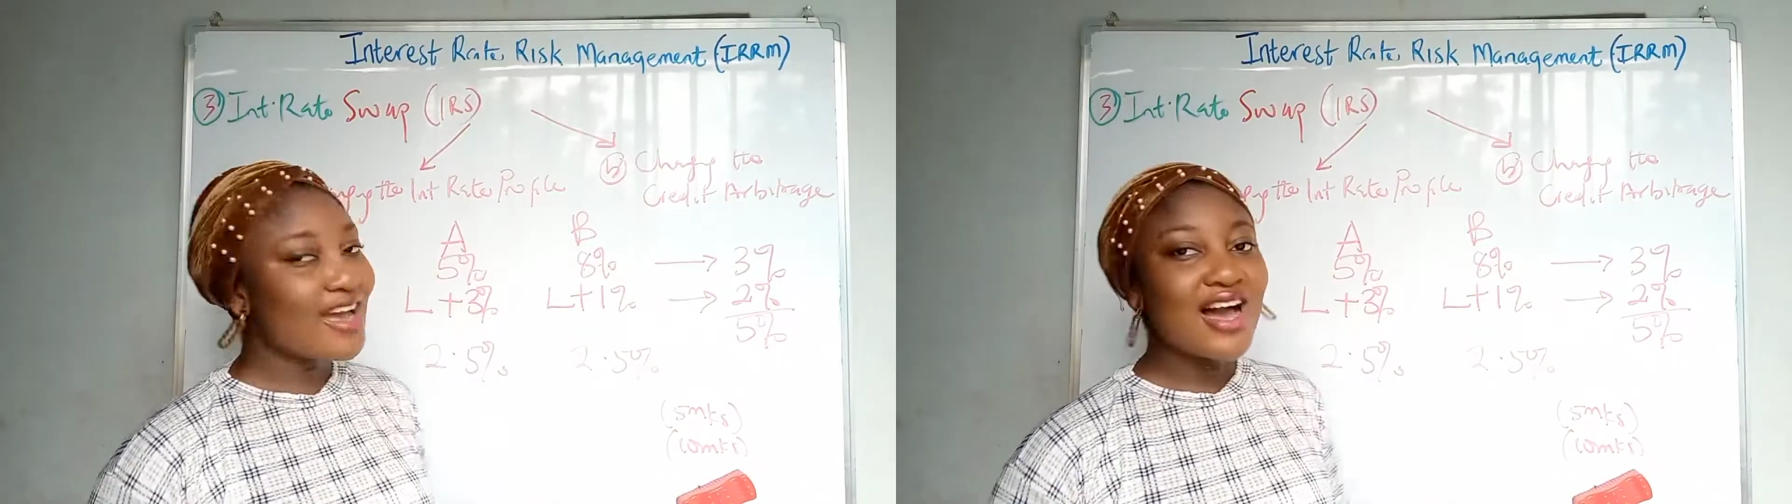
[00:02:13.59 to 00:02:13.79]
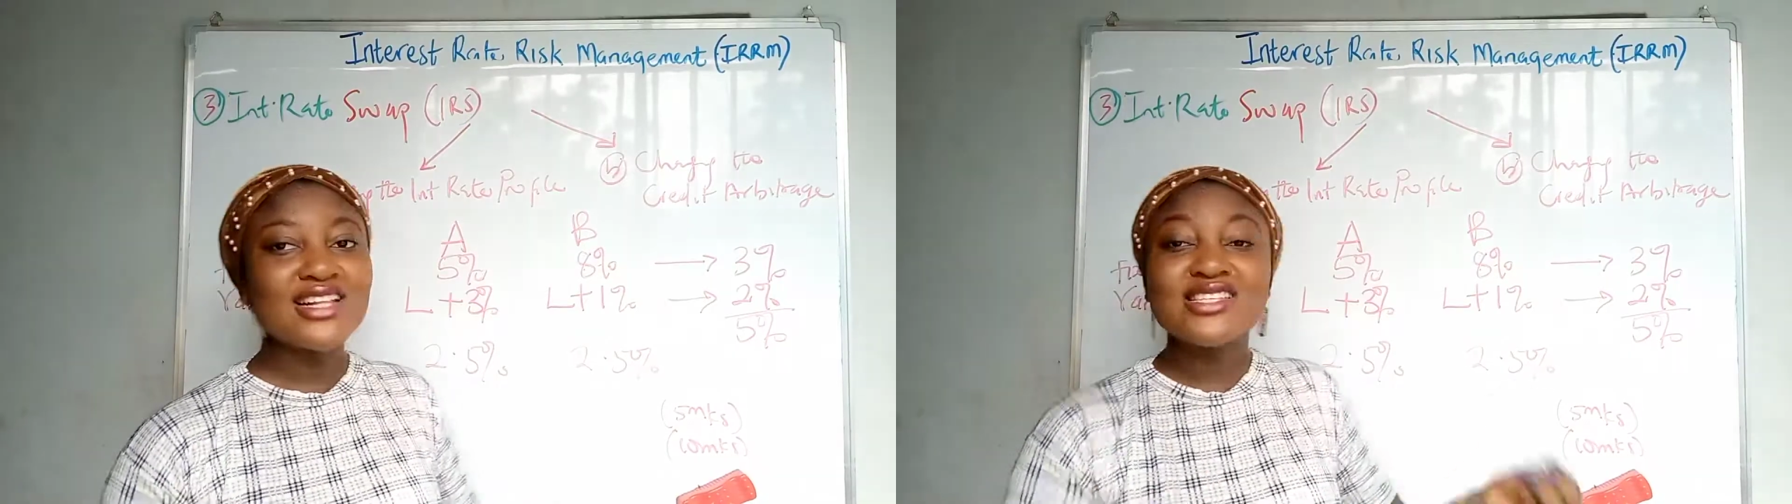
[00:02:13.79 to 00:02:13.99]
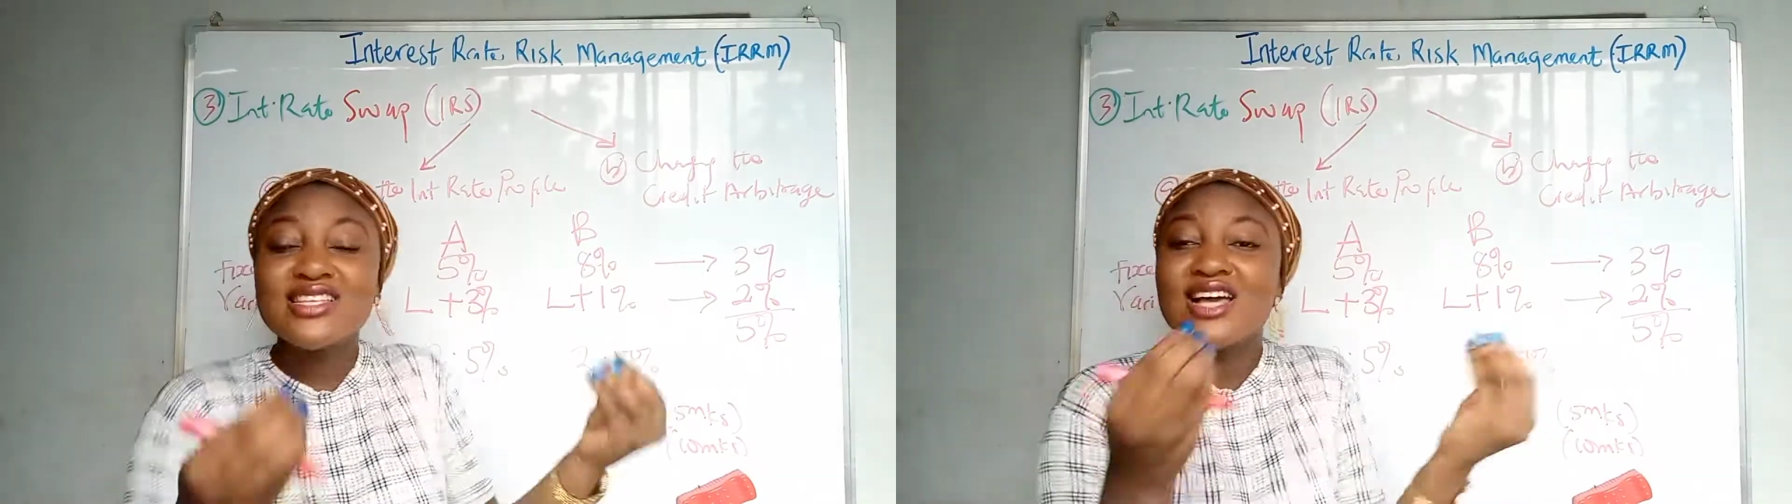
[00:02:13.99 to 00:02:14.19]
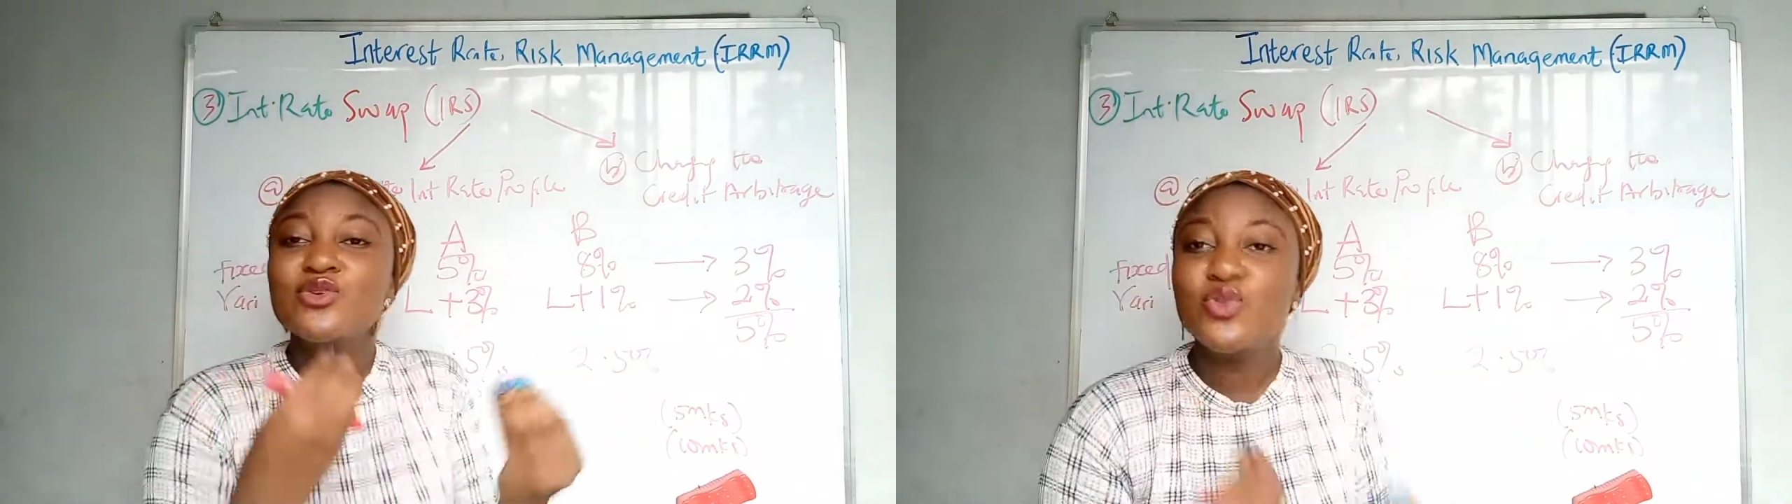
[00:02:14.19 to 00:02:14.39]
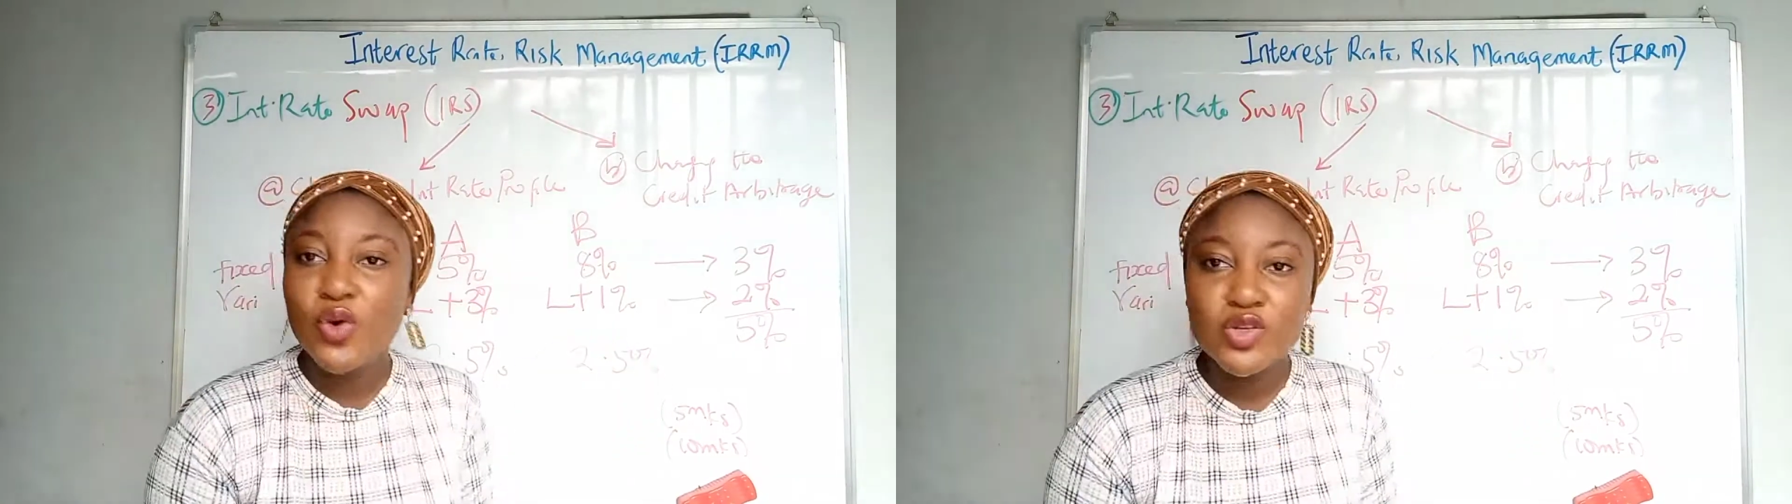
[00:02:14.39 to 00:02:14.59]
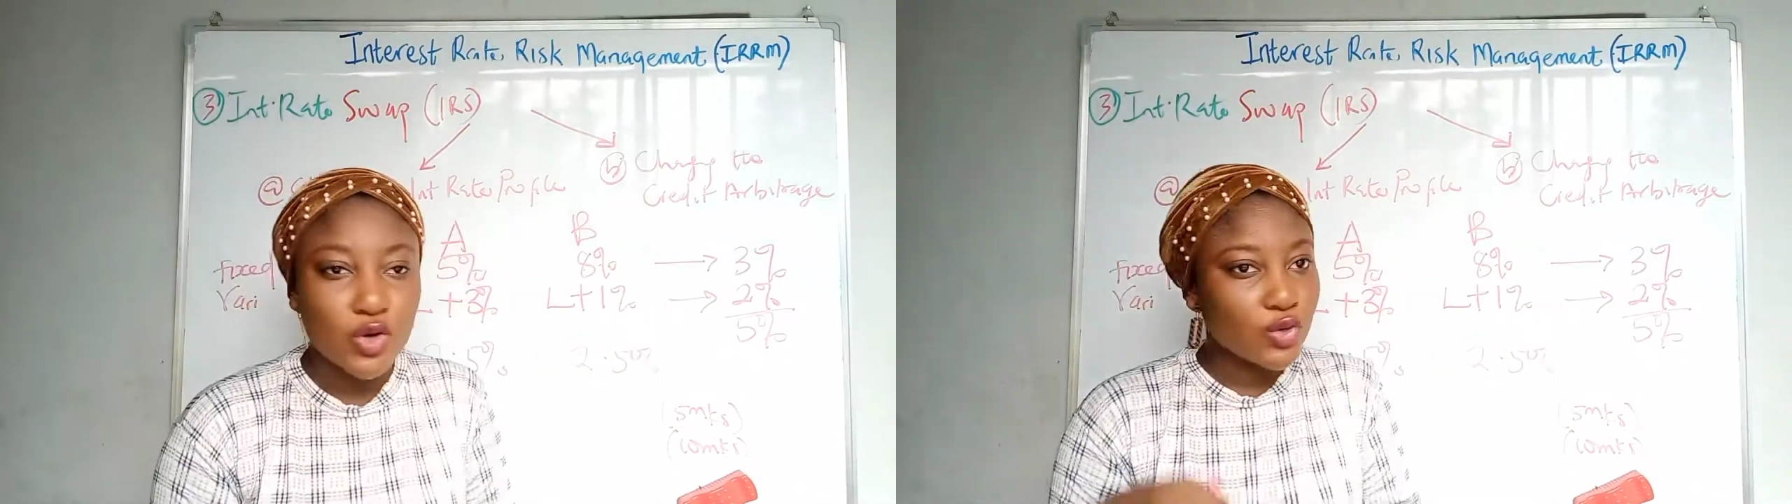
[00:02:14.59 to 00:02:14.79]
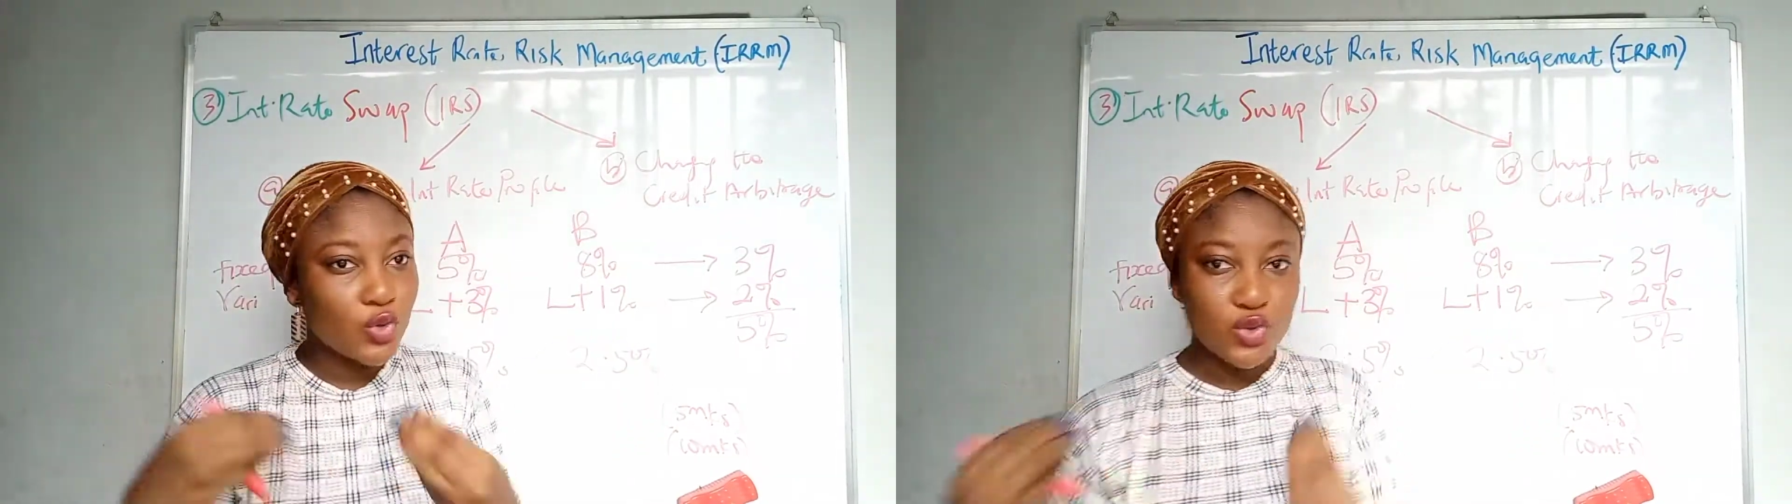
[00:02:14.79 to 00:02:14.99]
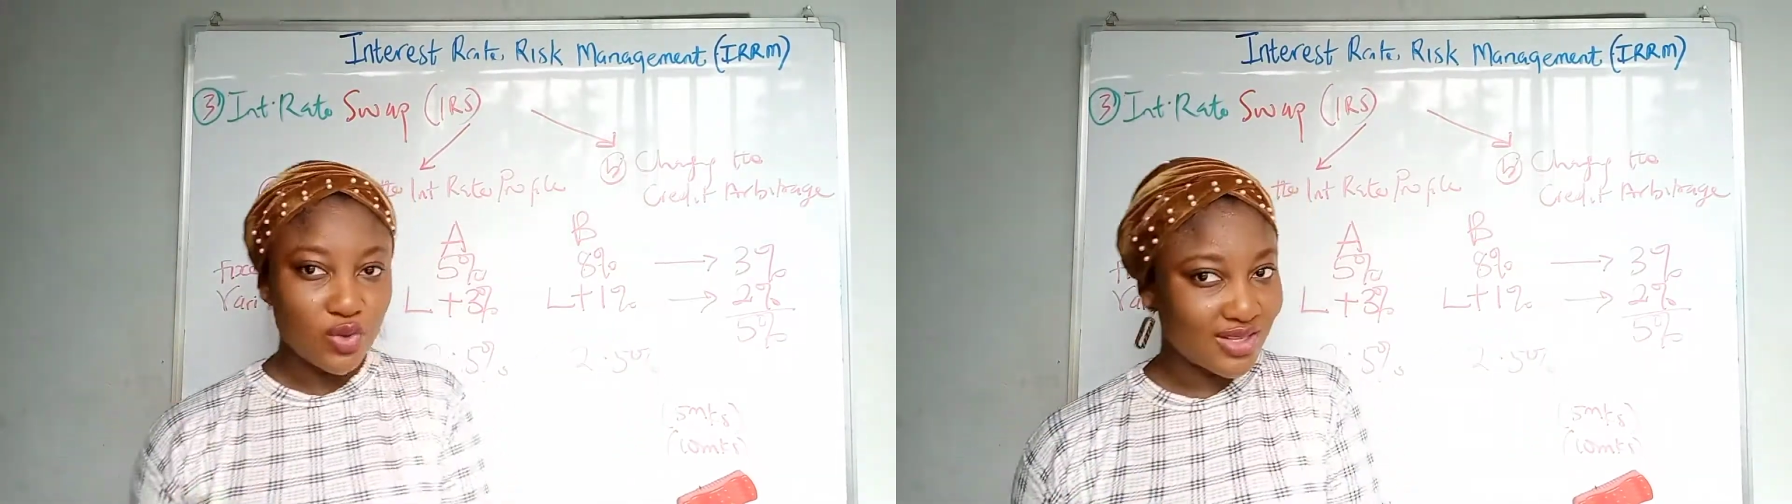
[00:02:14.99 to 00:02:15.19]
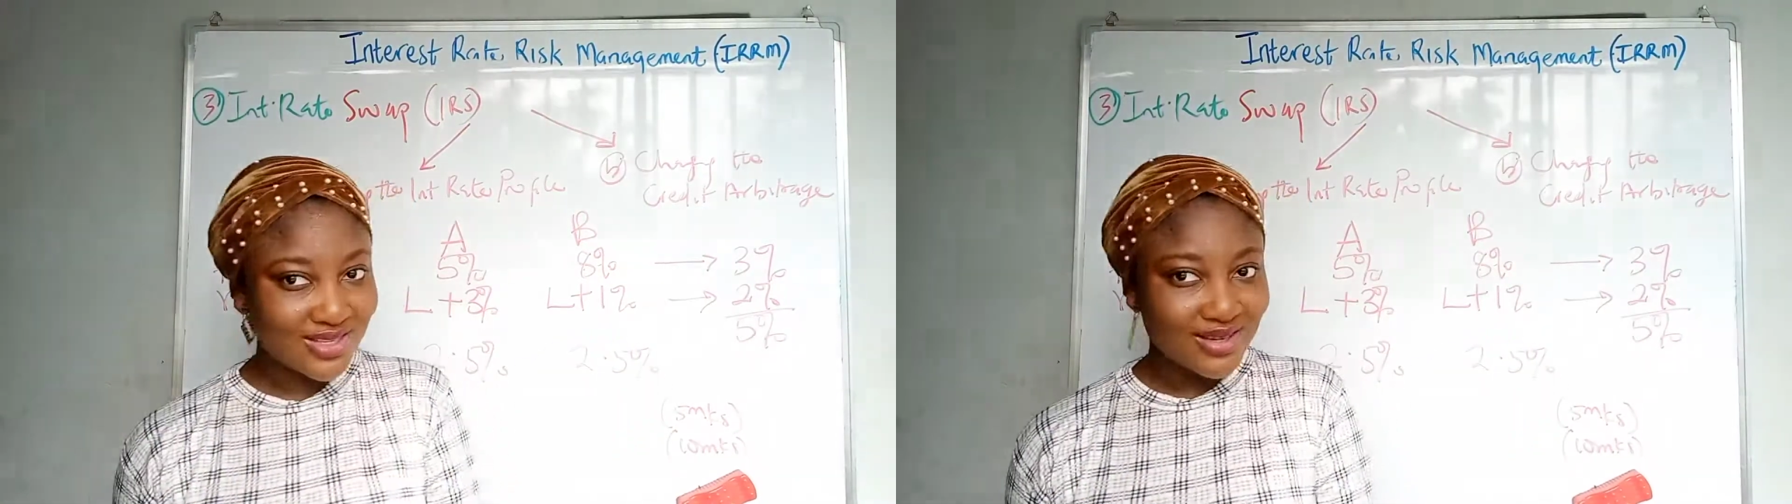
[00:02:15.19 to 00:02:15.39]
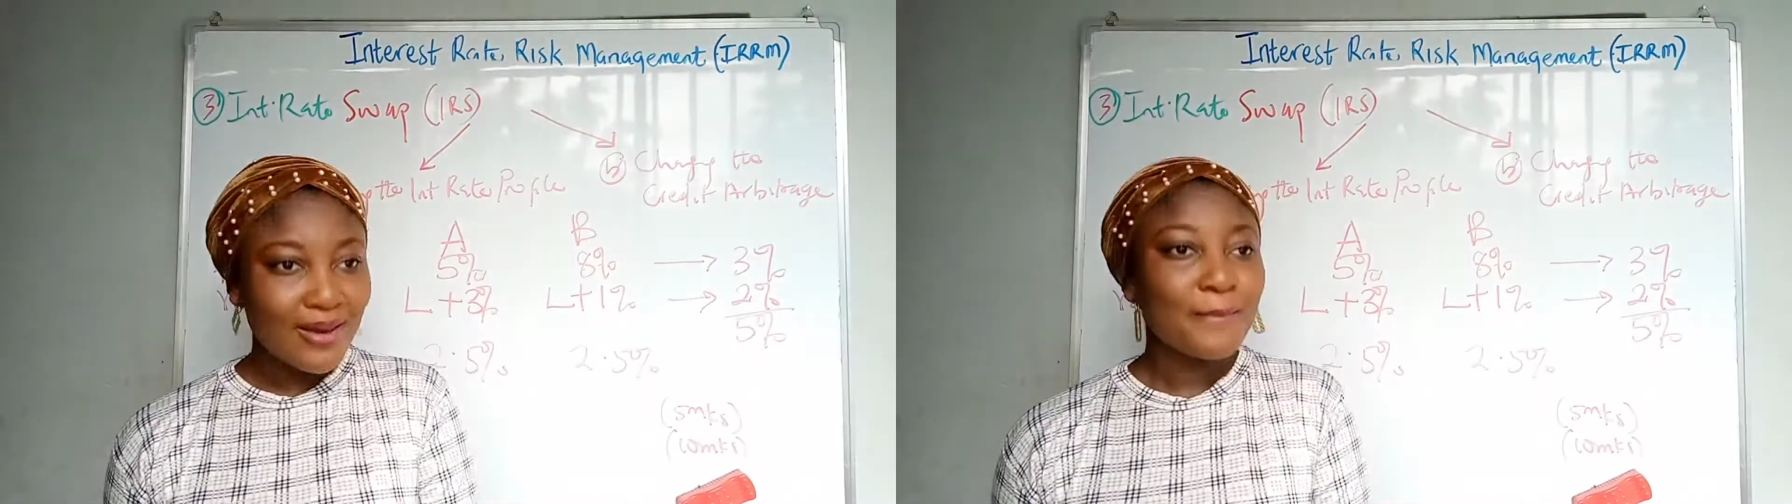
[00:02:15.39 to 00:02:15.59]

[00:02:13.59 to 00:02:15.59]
And it's either you know it or you don't know it.